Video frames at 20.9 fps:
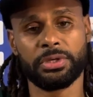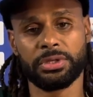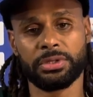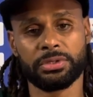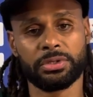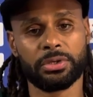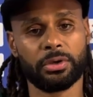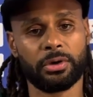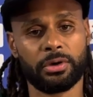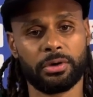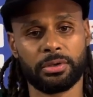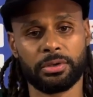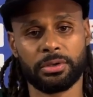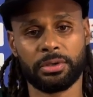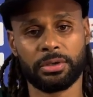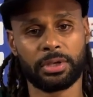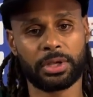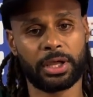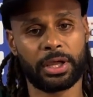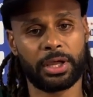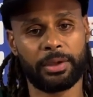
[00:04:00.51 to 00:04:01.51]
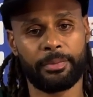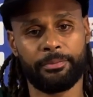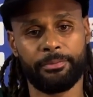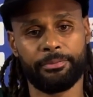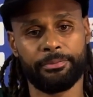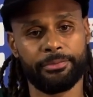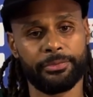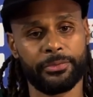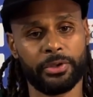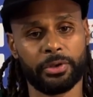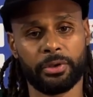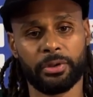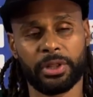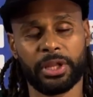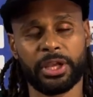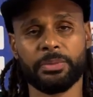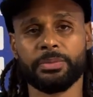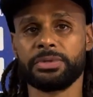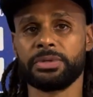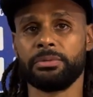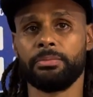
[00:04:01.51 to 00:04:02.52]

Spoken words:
He's gone leaps